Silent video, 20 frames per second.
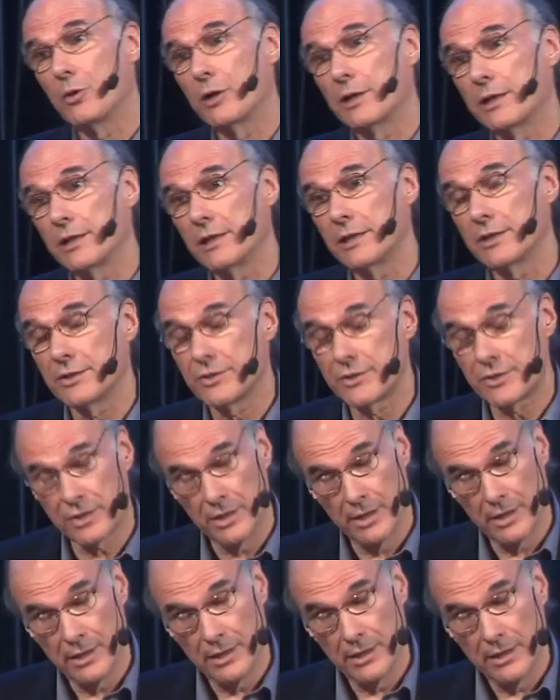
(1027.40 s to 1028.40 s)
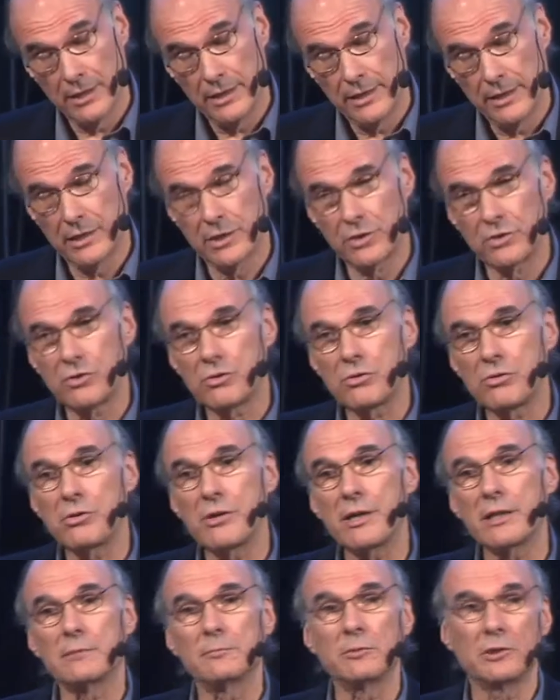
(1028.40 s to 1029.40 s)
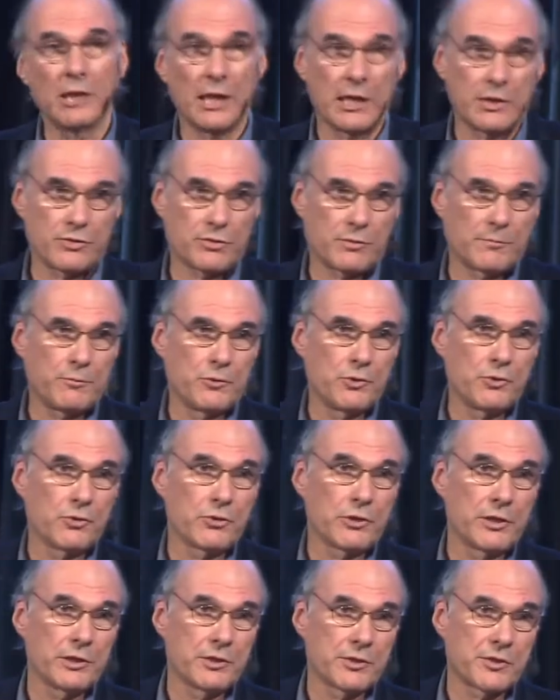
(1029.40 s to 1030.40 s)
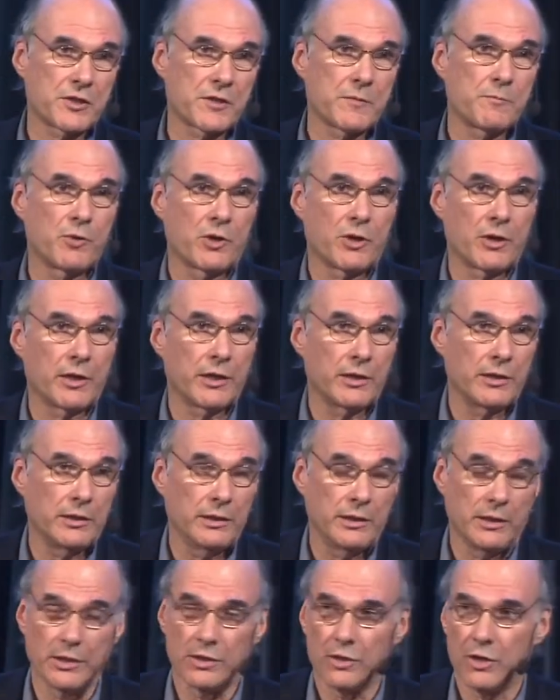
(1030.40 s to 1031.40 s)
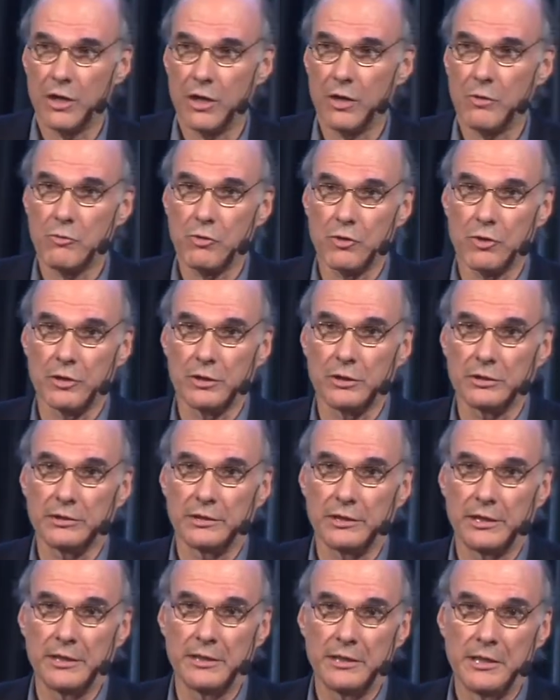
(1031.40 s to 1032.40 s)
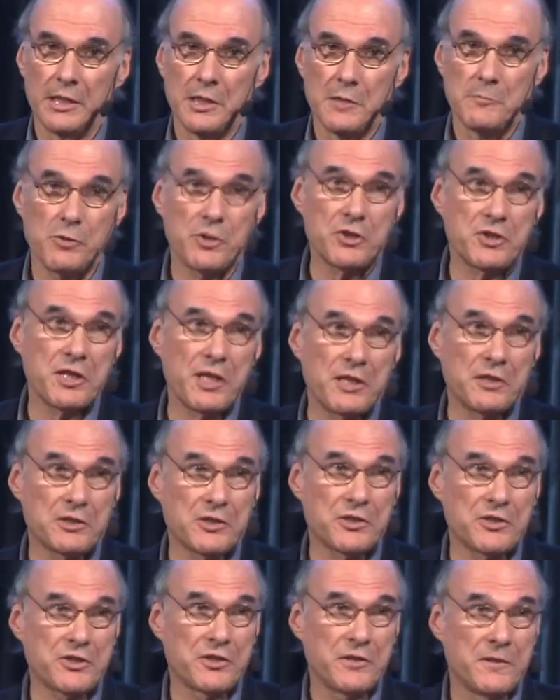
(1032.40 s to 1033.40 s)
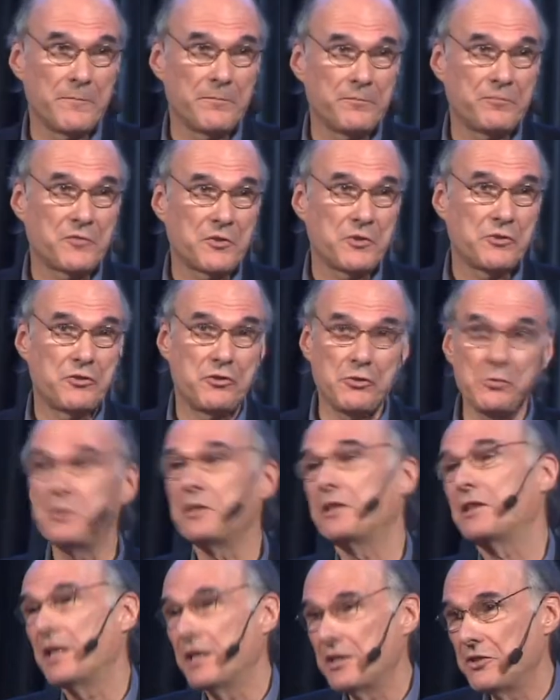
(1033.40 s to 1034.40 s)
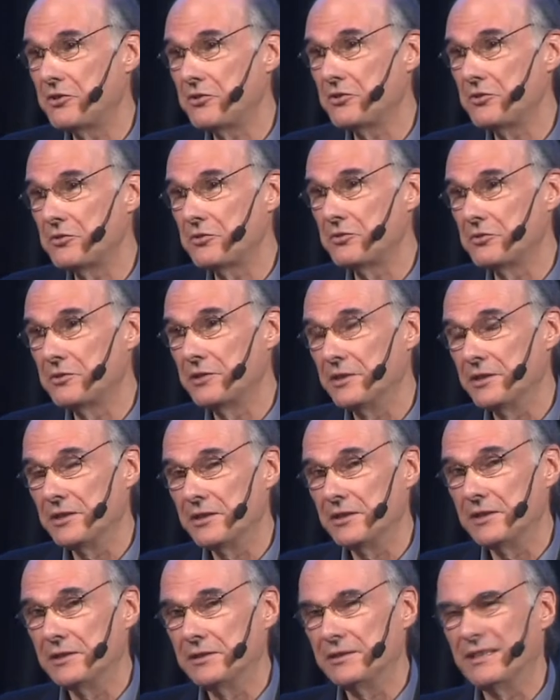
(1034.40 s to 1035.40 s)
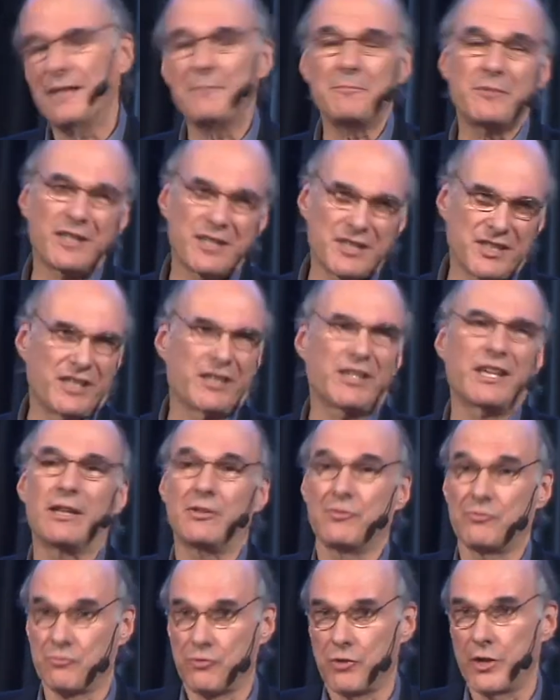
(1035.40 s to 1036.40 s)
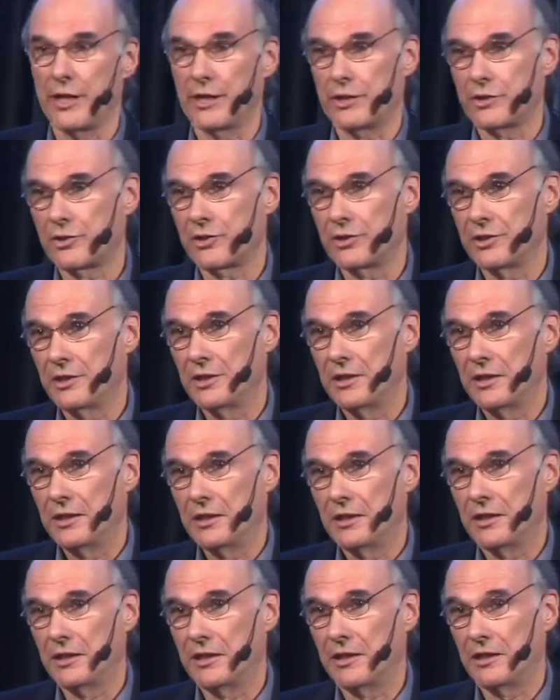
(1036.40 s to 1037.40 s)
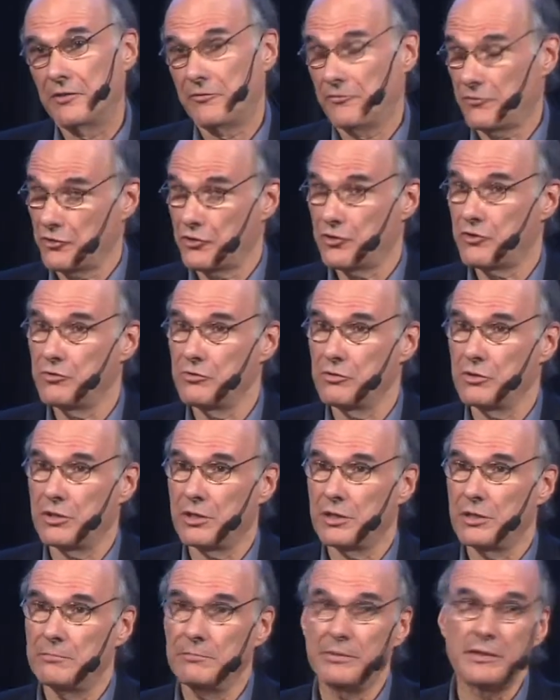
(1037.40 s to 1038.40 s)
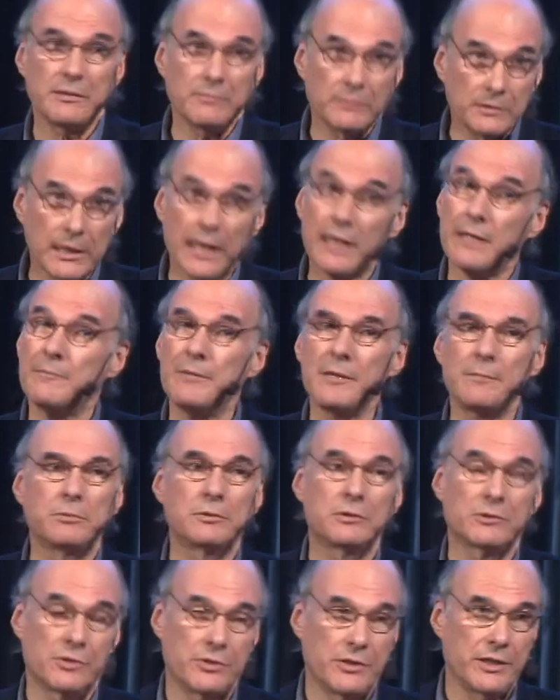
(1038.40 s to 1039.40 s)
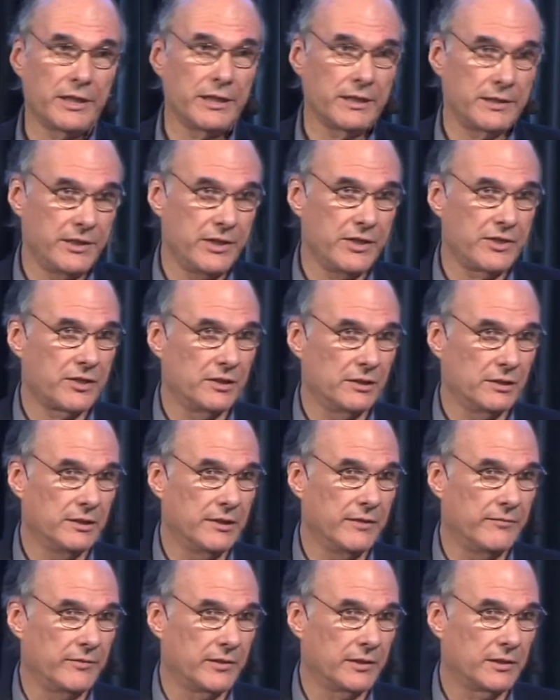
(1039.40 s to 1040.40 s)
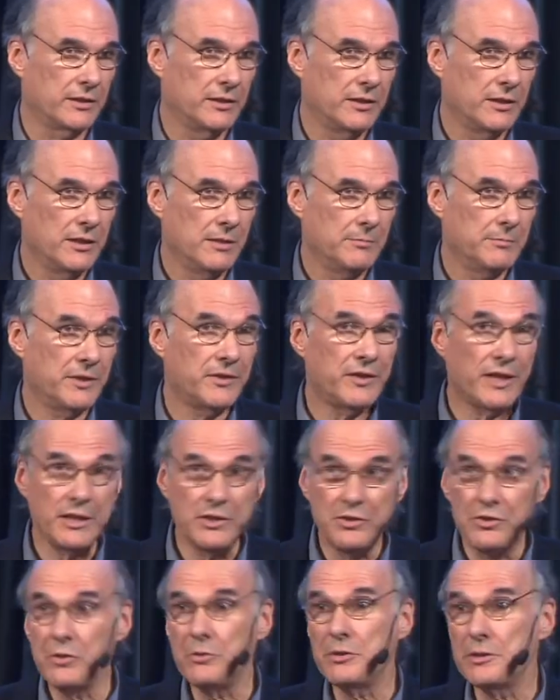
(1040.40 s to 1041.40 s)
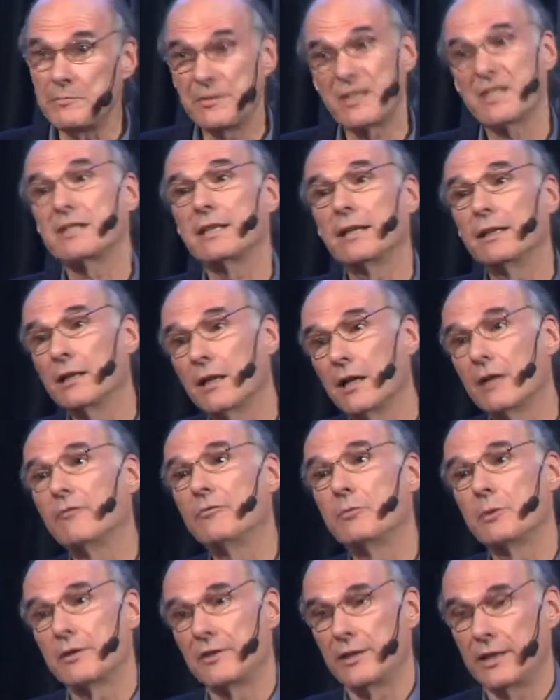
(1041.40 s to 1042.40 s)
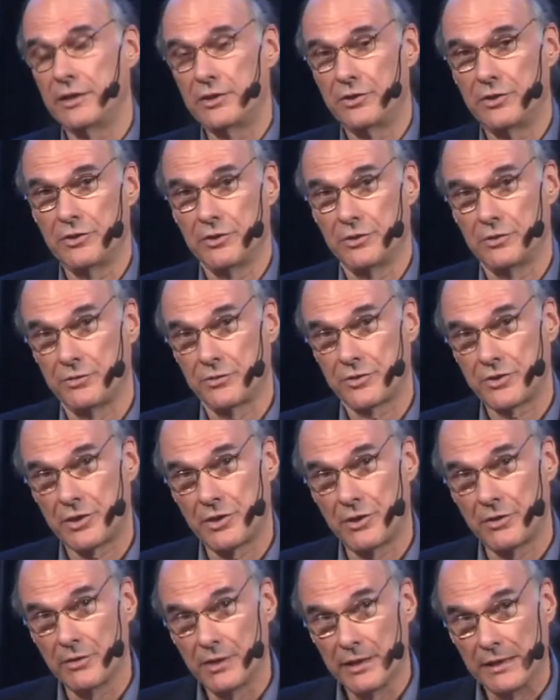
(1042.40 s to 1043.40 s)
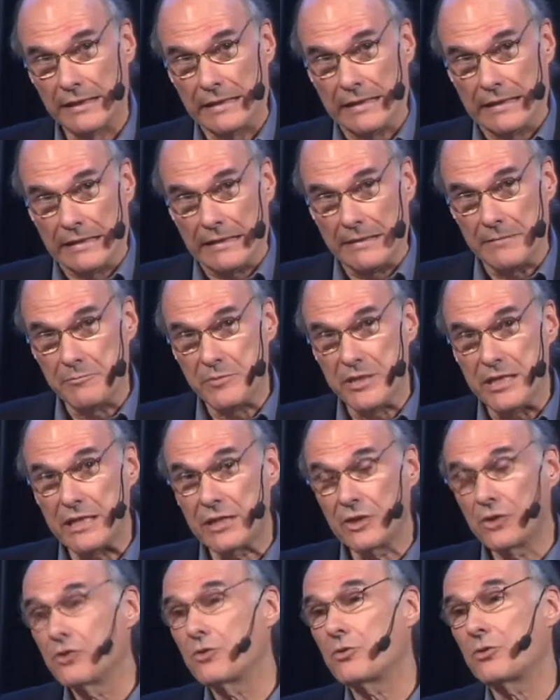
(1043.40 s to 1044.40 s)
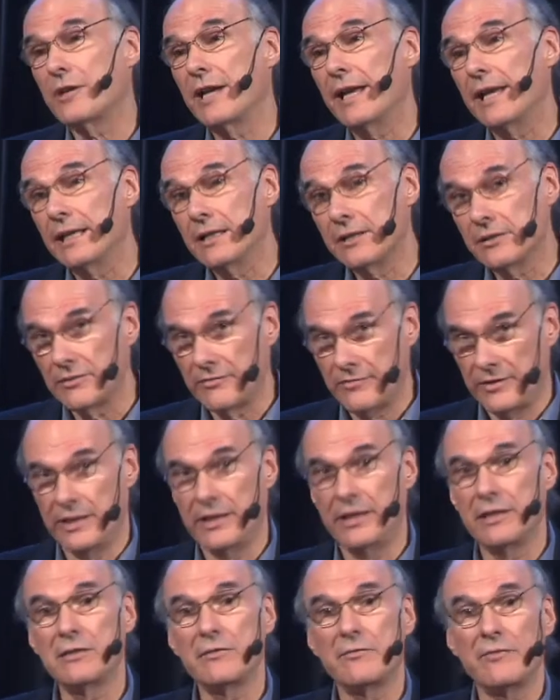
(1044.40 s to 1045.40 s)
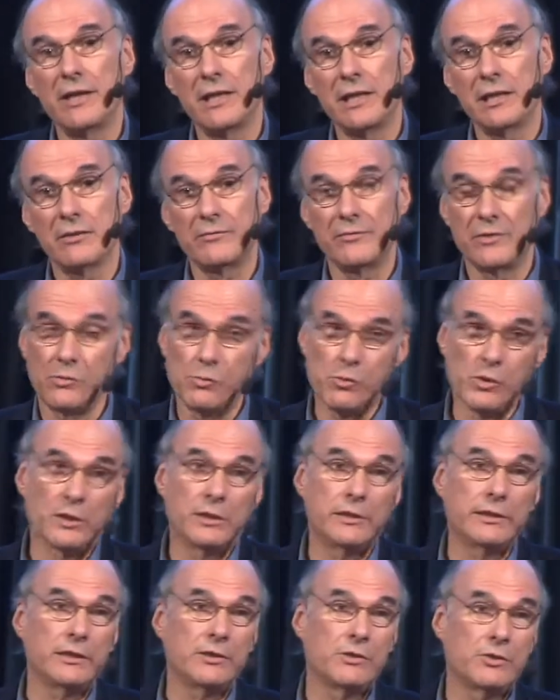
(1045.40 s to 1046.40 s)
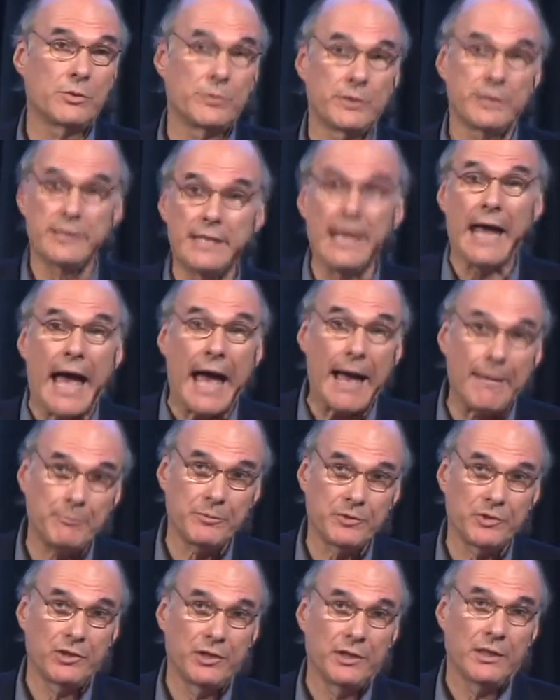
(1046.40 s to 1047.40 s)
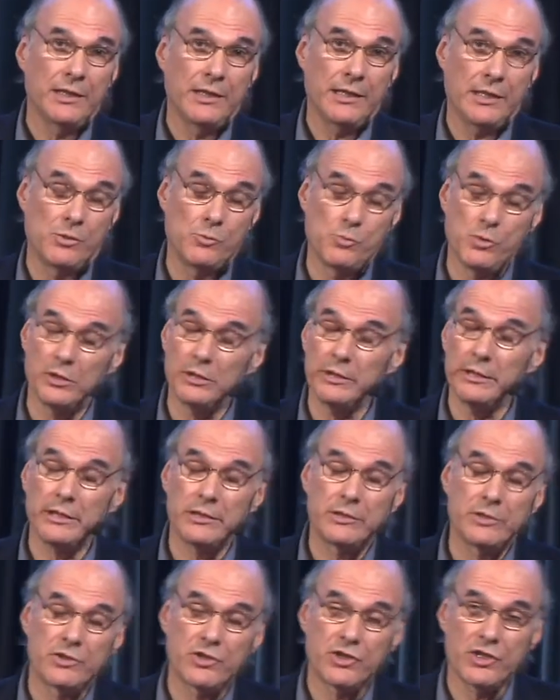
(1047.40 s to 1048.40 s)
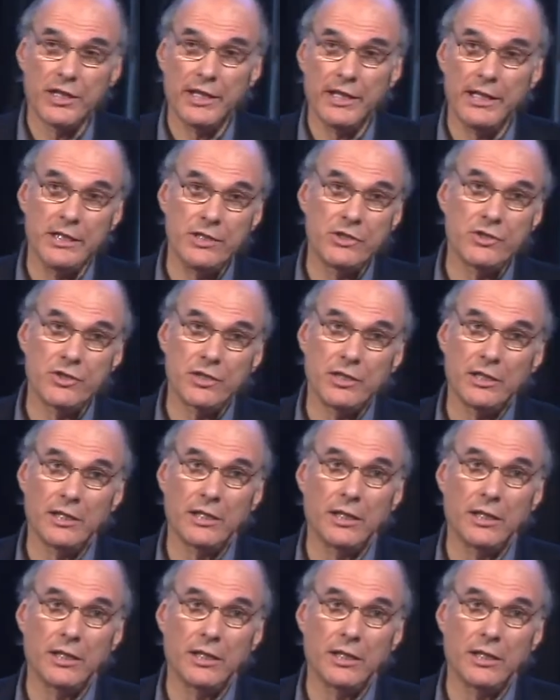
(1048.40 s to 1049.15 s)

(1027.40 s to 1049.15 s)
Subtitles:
what is an incredible entrepreneurial spirit in our world. Booksellers do what they do not because they're getting rich, for sure, but a lot of people are earning a decent living, but they do it because they love what they do. So being creative and innovative and willing to adapt and willing to change,